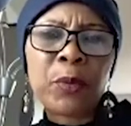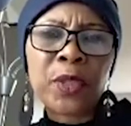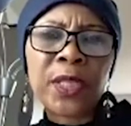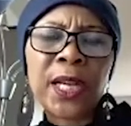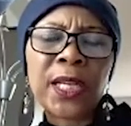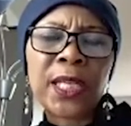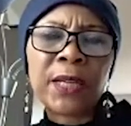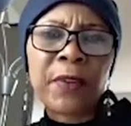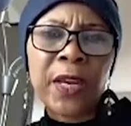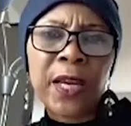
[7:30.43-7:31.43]

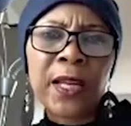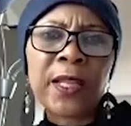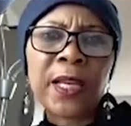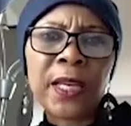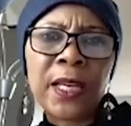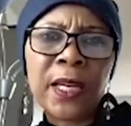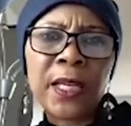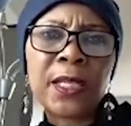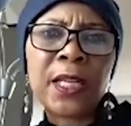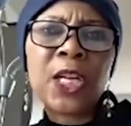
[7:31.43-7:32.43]
protective gear they need